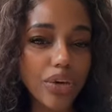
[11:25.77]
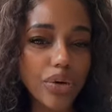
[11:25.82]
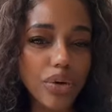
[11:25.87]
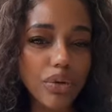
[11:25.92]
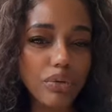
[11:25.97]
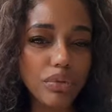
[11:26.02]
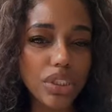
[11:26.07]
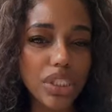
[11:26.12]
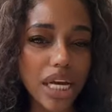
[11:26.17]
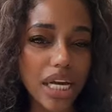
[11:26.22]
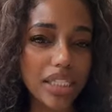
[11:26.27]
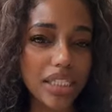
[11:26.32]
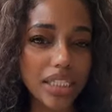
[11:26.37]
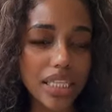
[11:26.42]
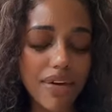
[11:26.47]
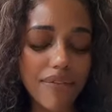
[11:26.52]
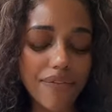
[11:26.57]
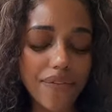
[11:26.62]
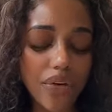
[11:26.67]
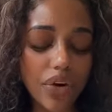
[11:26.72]
you judge
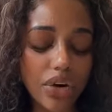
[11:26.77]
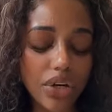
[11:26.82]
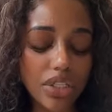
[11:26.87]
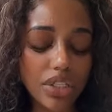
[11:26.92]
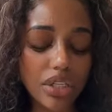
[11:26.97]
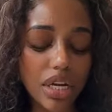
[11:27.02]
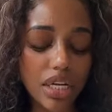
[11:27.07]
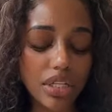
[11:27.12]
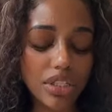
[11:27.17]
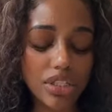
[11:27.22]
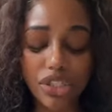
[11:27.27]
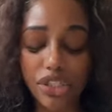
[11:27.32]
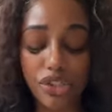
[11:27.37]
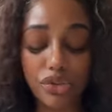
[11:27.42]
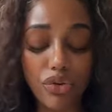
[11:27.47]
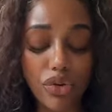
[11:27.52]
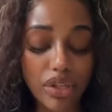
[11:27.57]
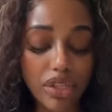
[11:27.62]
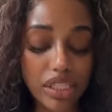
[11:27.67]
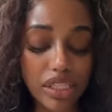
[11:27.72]
them for
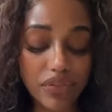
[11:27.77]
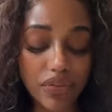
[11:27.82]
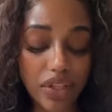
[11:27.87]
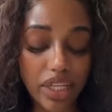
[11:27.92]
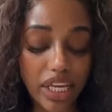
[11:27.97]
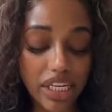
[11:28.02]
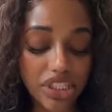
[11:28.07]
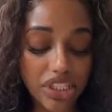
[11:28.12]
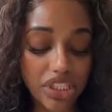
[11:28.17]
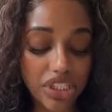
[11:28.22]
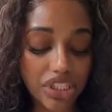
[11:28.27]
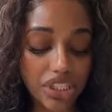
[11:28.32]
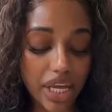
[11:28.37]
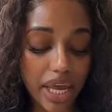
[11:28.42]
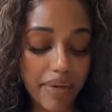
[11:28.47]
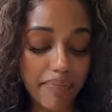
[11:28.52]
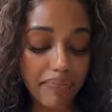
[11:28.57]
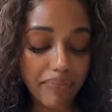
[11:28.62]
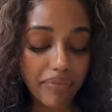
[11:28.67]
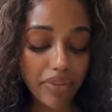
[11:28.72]
destroying this
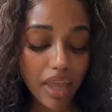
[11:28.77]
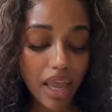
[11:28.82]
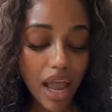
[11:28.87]
relationship.